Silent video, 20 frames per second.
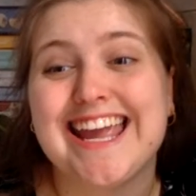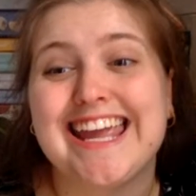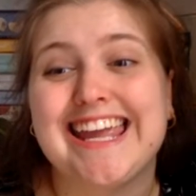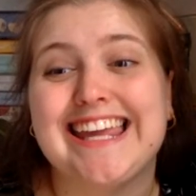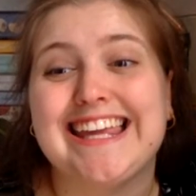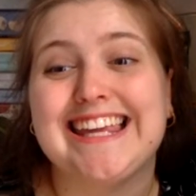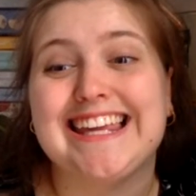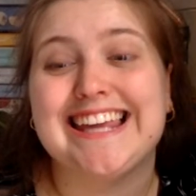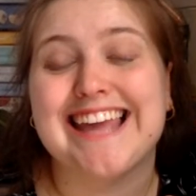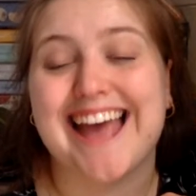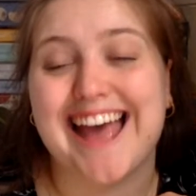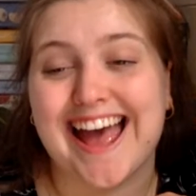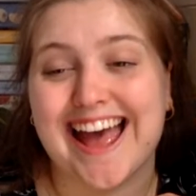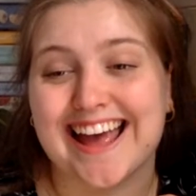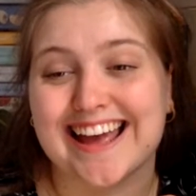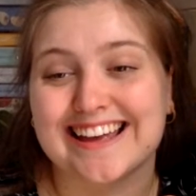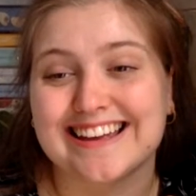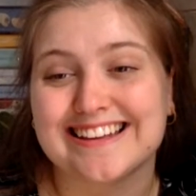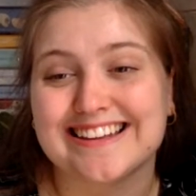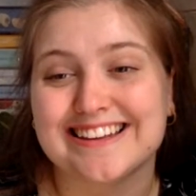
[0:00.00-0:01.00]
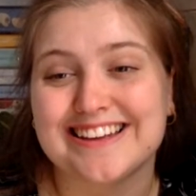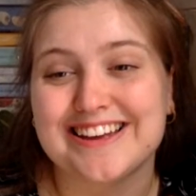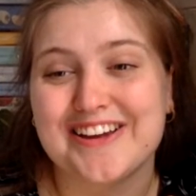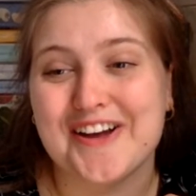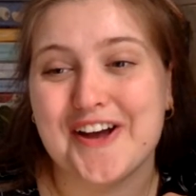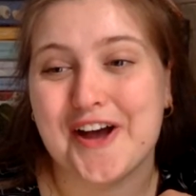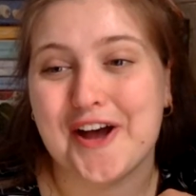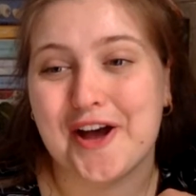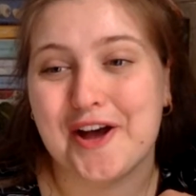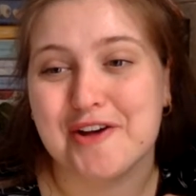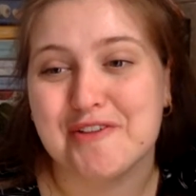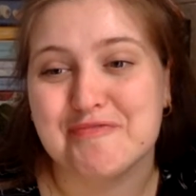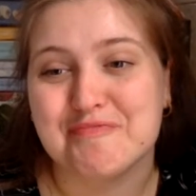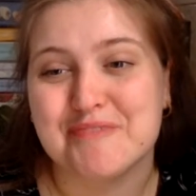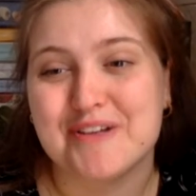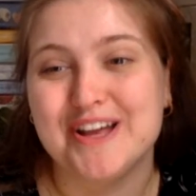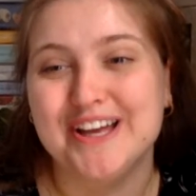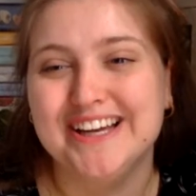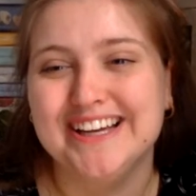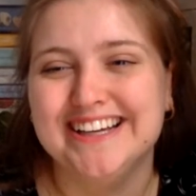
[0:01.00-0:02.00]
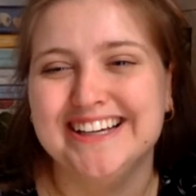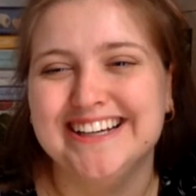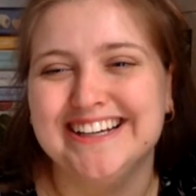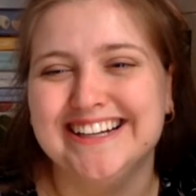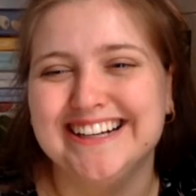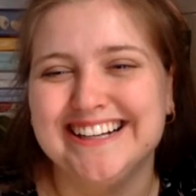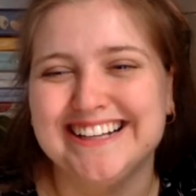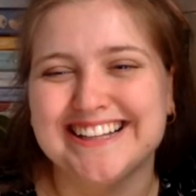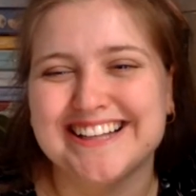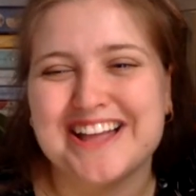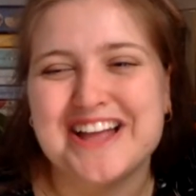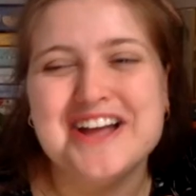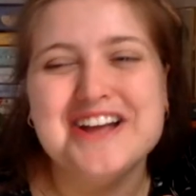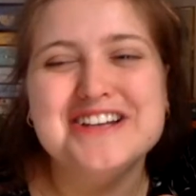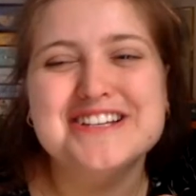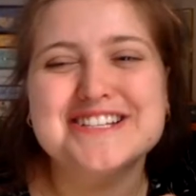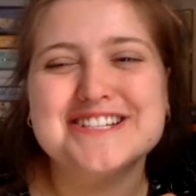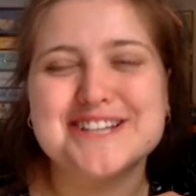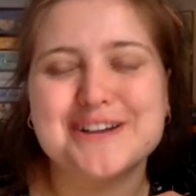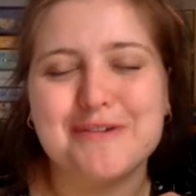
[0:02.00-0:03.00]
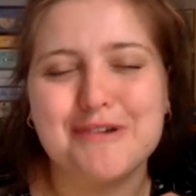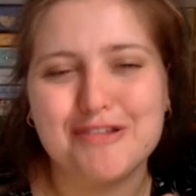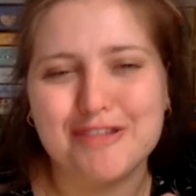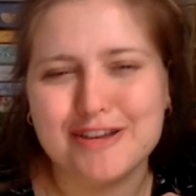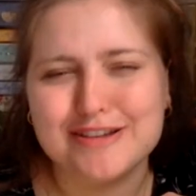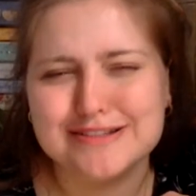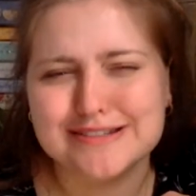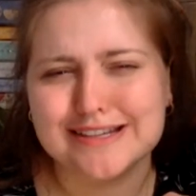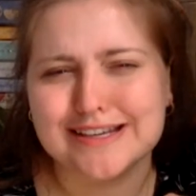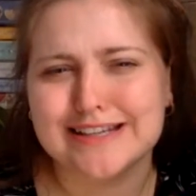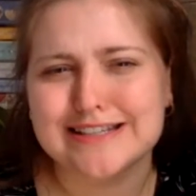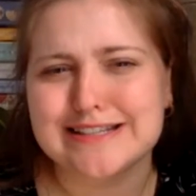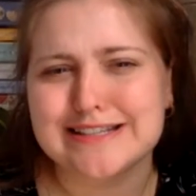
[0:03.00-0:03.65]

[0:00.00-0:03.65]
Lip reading: Yeah. Some of those things